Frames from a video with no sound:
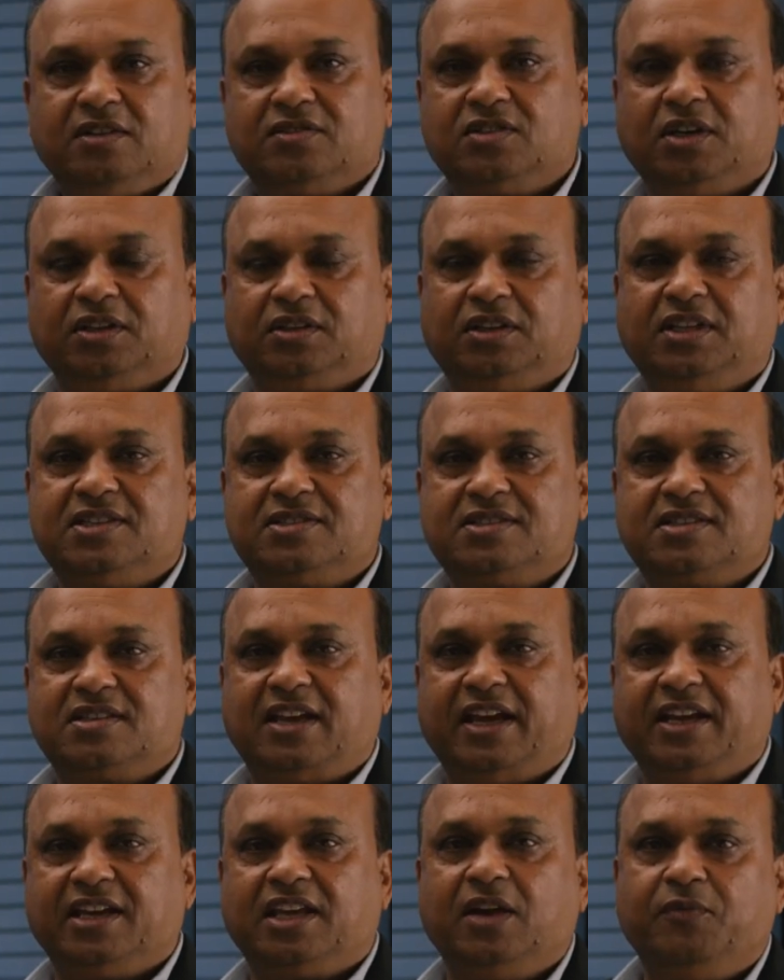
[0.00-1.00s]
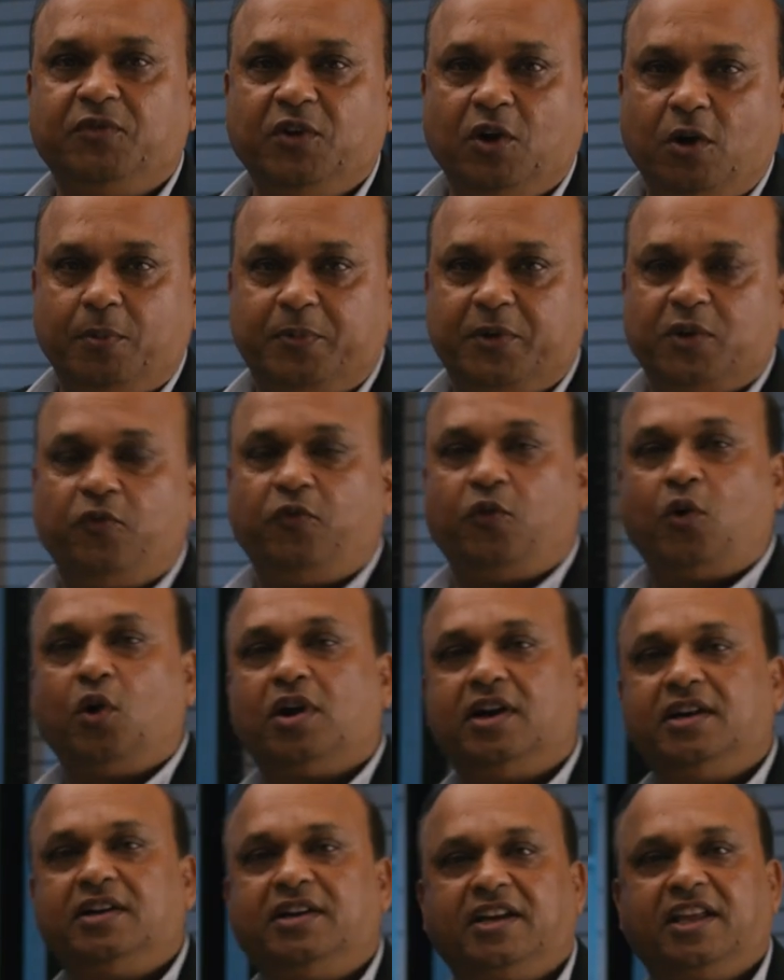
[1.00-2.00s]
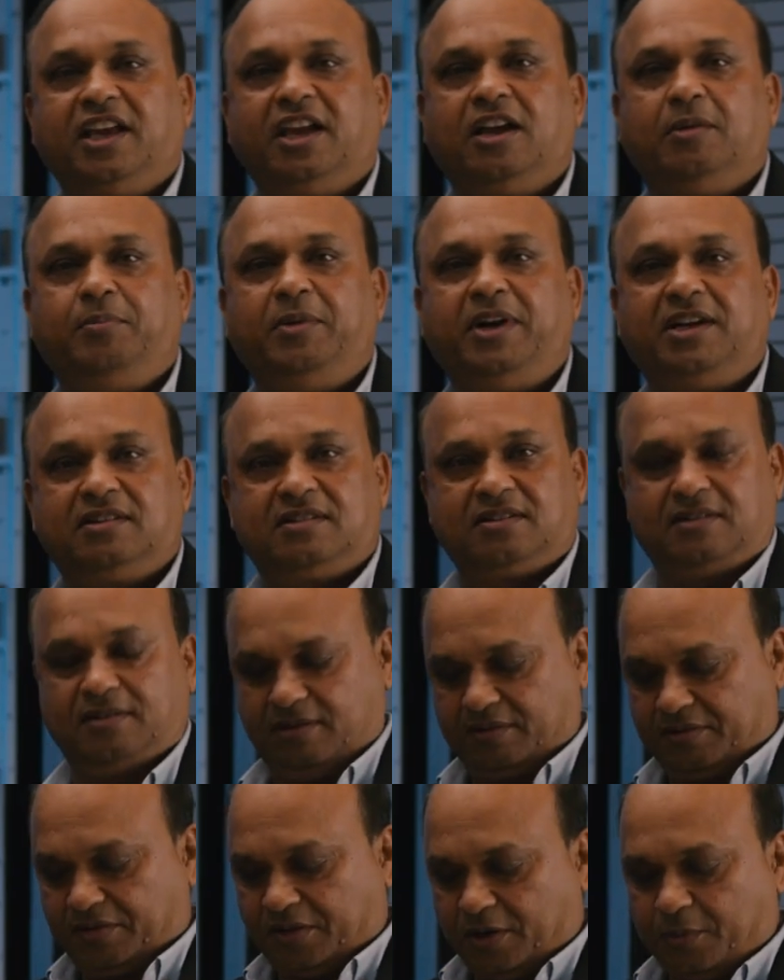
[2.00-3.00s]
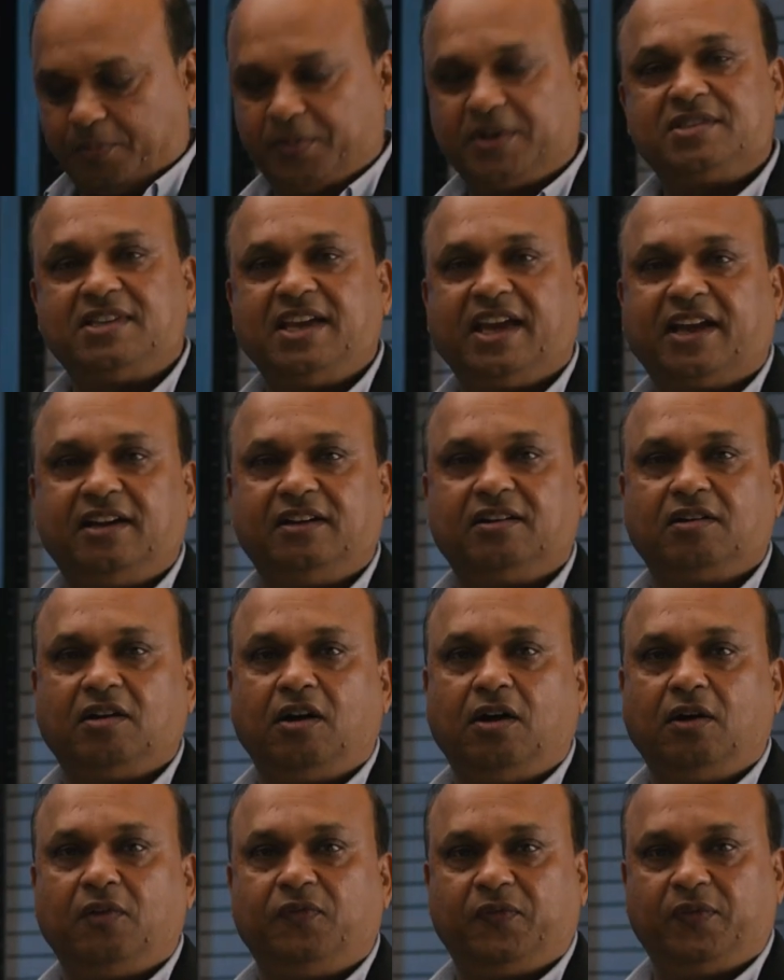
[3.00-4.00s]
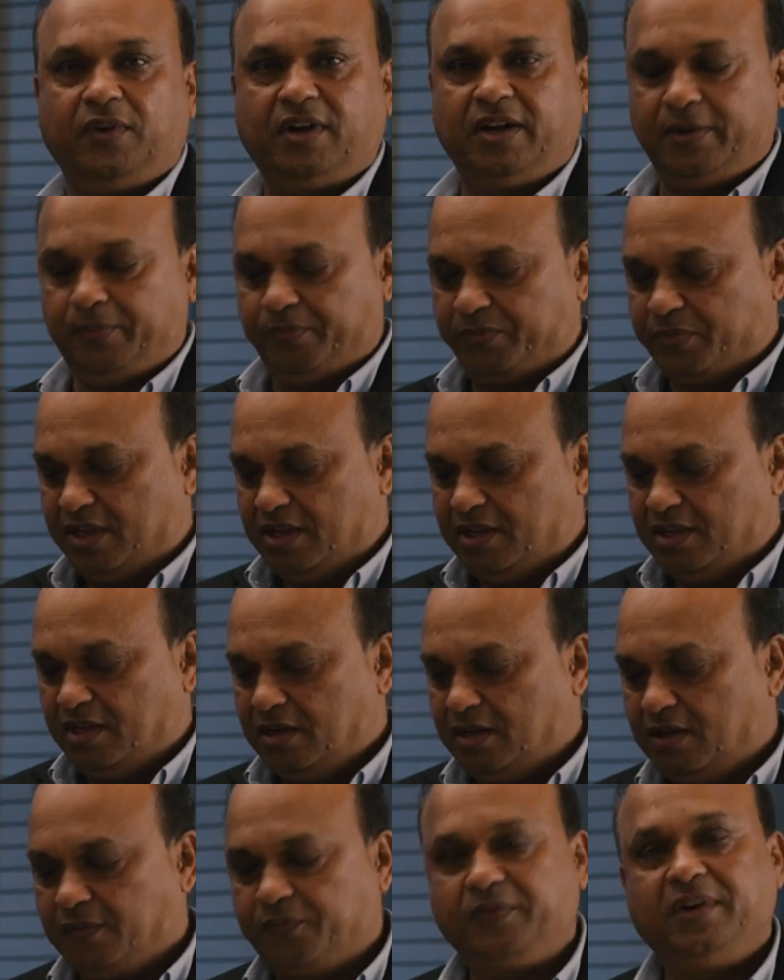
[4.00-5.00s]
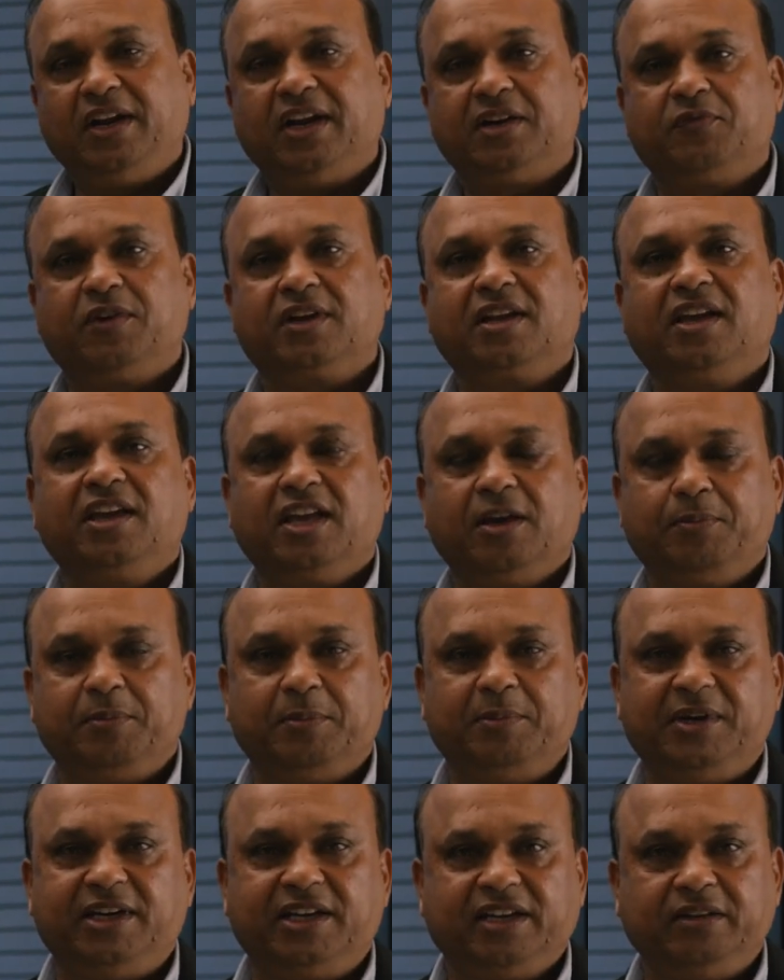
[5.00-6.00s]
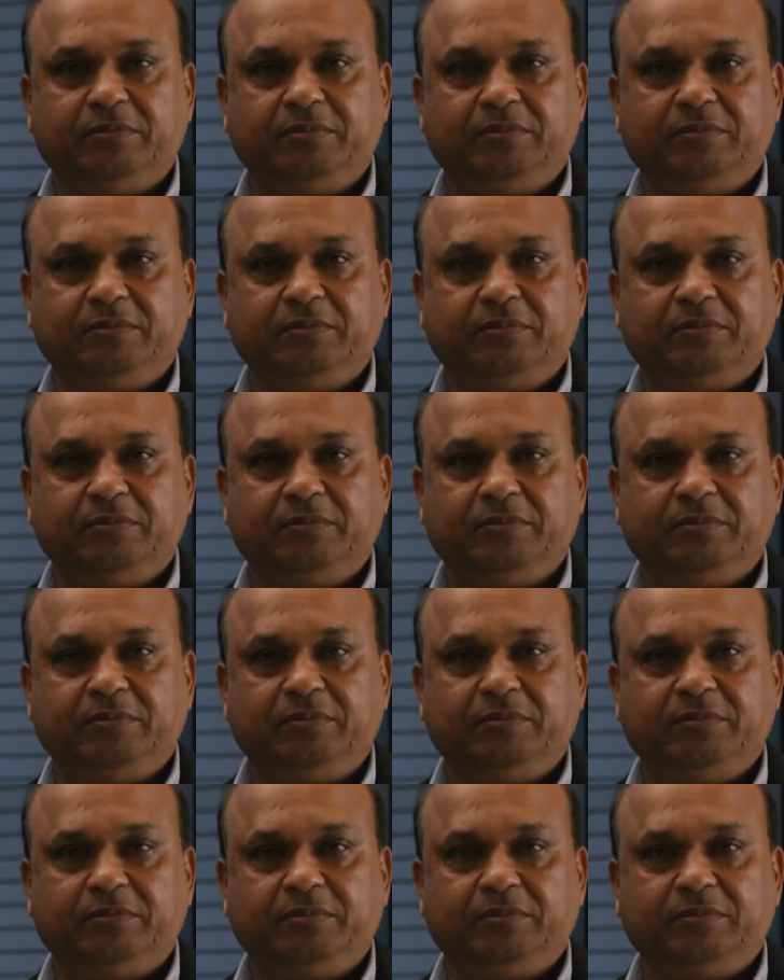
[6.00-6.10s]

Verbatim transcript: So this can give you up to 400 gigabit, you know, per second of uh, of networking capability.